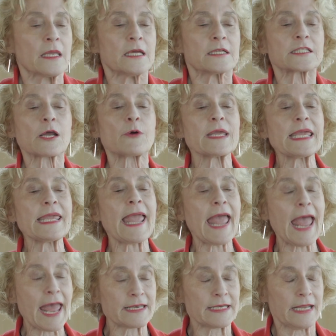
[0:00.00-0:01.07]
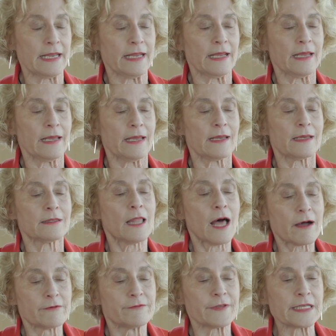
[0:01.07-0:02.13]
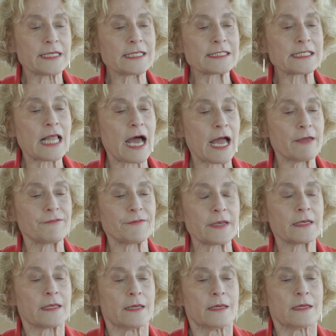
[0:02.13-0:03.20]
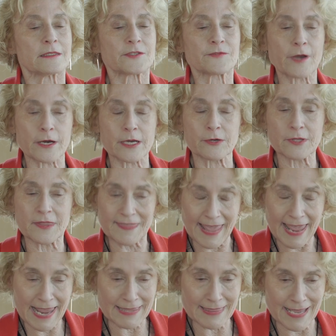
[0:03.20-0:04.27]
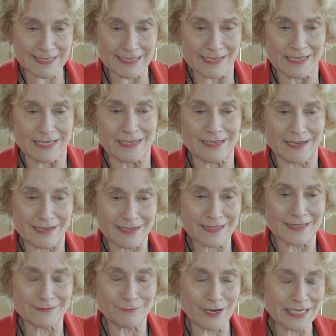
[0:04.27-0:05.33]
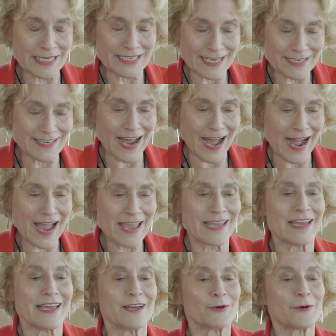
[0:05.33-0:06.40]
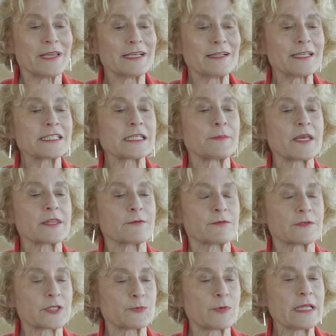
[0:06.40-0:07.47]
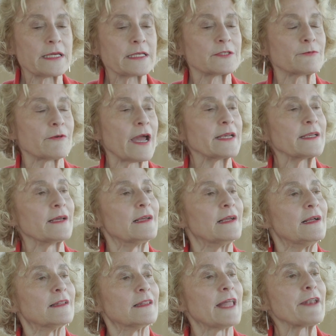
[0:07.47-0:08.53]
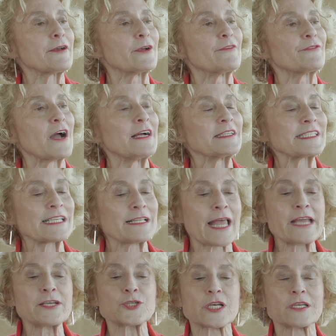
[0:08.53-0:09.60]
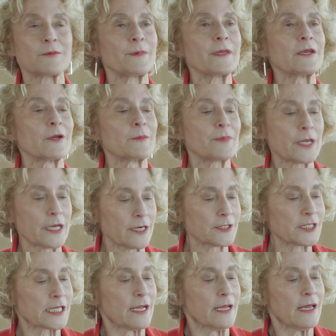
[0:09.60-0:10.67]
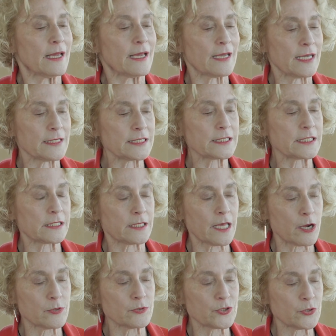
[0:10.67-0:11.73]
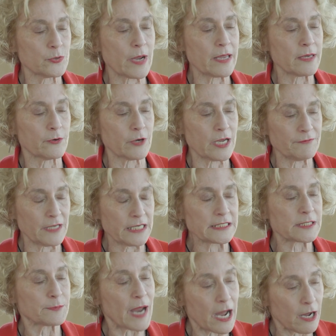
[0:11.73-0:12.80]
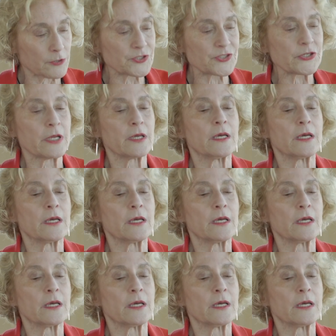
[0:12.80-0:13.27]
So he had love in his life, and it's a very good thing that when he did die, Queen Elizabeth was willing to write a letter of consolation to Peter Pears as though to a grieving spouse.